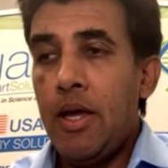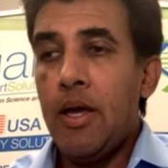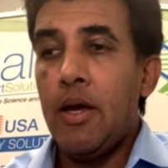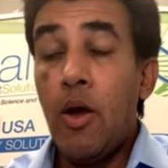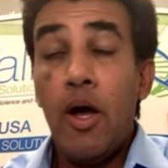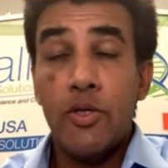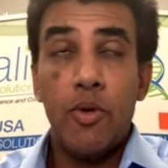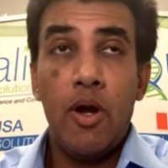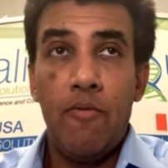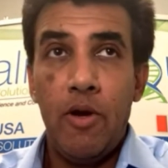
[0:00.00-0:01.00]
cost
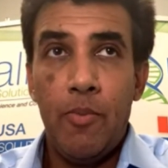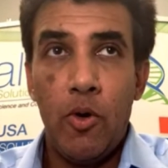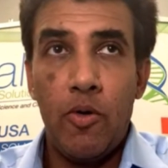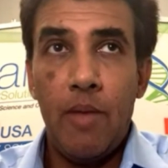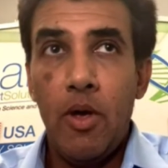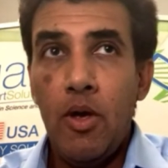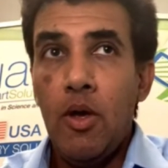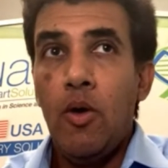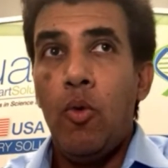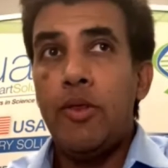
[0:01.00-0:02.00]
recovery program.
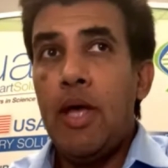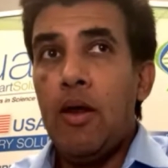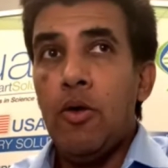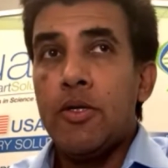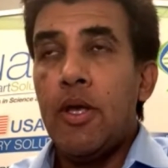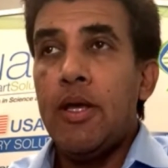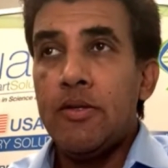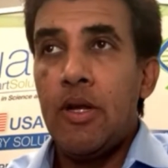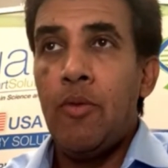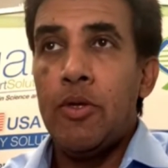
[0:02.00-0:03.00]
What that looks like is
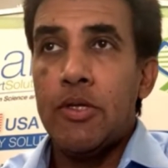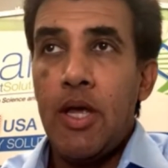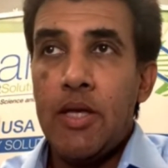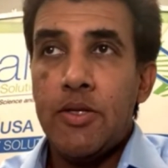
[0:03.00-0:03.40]
anyone's guess